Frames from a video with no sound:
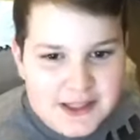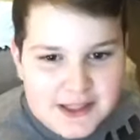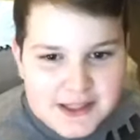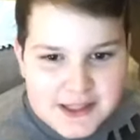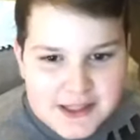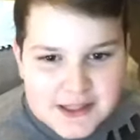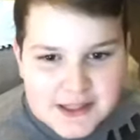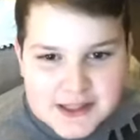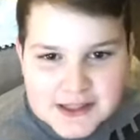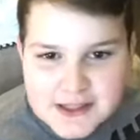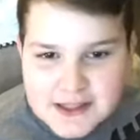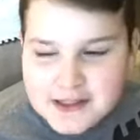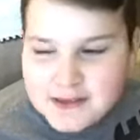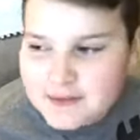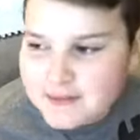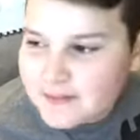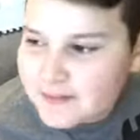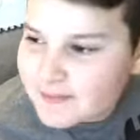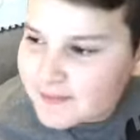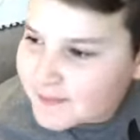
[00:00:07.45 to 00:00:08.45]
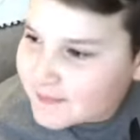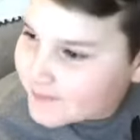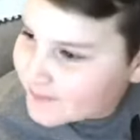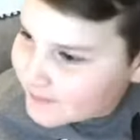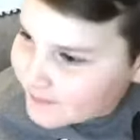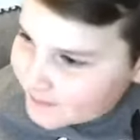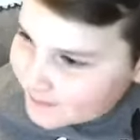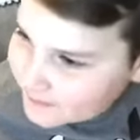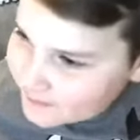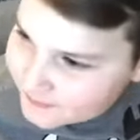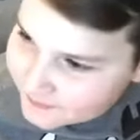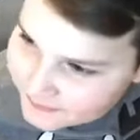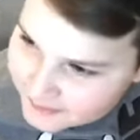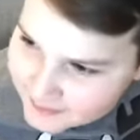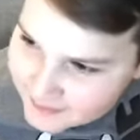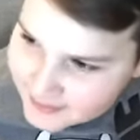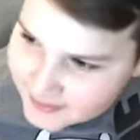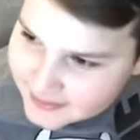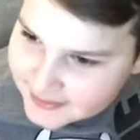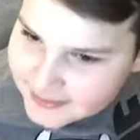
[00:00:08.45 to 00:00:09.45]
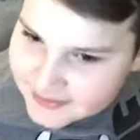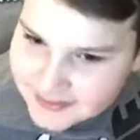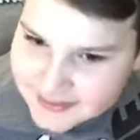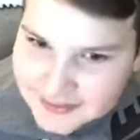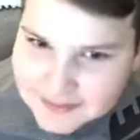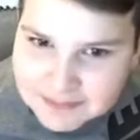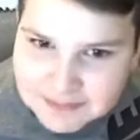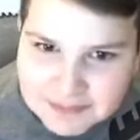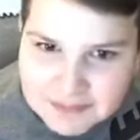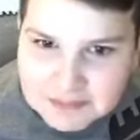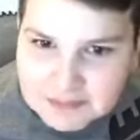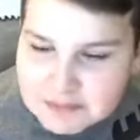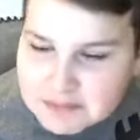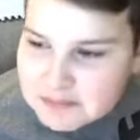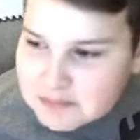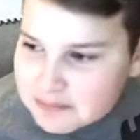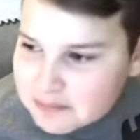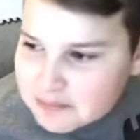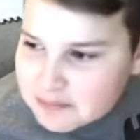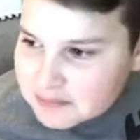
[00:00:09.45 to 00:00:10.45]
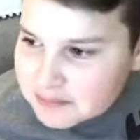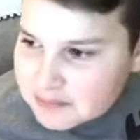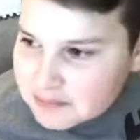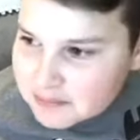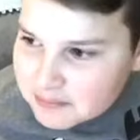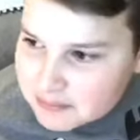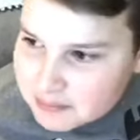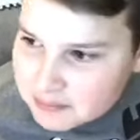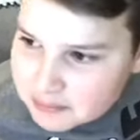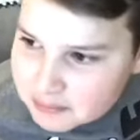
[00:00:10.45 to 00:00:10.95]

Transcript: Just wait there, wait there. I'll just let people know that you're live. Just wait there a second.